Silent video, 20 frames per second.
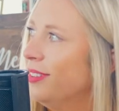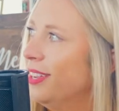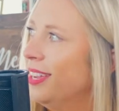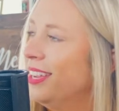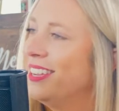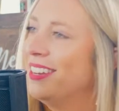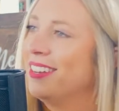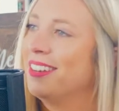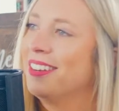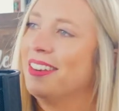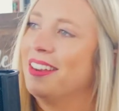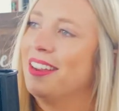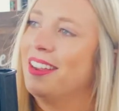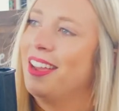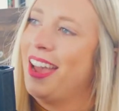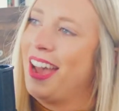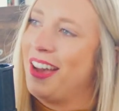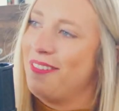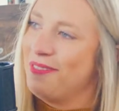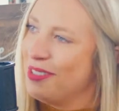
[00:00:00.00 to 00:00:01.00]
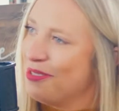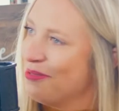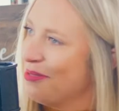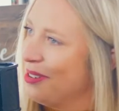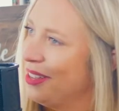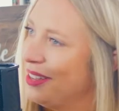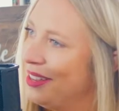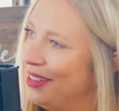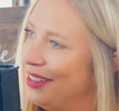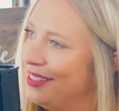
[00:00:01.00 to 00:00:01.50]
in having
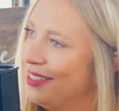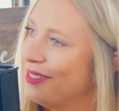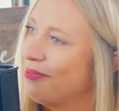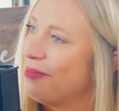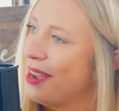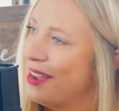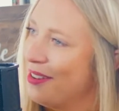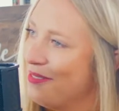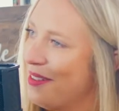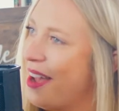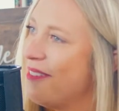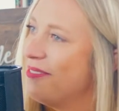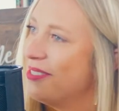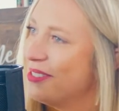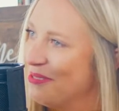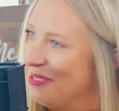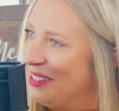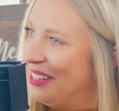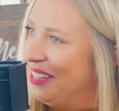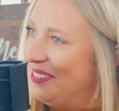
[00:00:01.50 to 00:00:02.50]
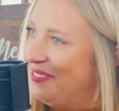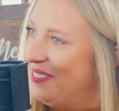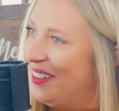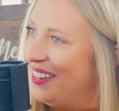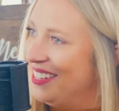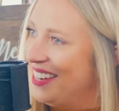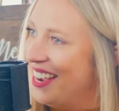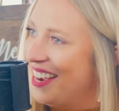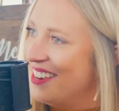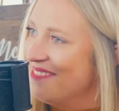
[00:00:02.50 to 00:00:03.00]
in the way of having a really
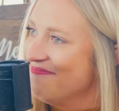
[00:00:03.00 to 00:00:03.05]
fun time.